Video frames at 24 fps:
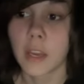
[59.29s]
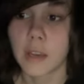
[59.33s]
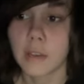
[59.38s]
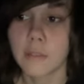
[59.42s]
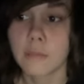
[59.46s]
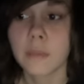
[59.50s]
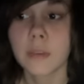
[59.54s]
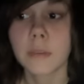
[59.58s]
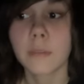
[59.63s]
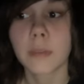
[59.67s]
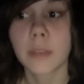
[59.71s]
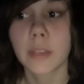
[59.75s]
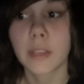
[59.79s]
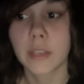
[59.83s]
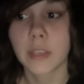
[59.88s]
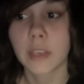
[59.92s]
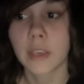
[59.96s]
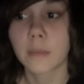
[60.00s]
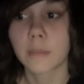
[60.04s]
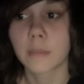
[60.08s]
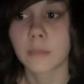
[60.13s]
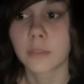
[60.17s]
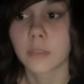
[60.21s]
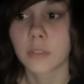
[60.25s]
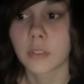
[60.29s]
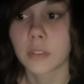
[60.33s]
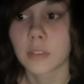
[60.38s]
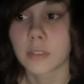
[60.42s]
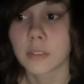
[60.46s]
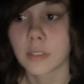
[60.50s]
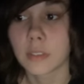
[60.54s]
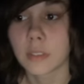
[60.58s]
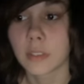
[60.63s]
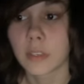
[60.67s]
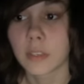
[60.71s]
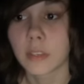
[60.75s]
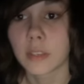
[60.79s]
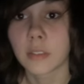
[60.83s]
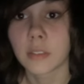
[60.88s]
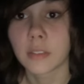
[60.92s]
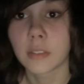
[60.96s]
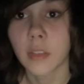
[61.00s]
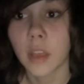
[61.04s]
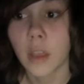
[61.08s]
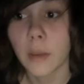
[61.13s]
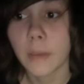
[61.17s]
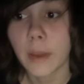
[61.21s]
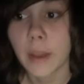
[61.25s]
I've been playing Animal Crossing
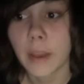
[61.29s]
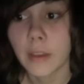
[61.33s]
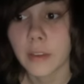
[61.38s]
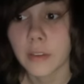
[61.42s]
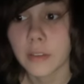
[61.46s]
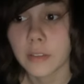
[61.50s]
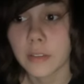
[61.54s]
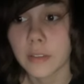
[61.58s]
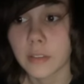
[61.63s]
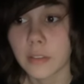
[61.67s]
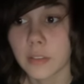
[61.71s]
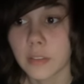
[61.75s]
so much.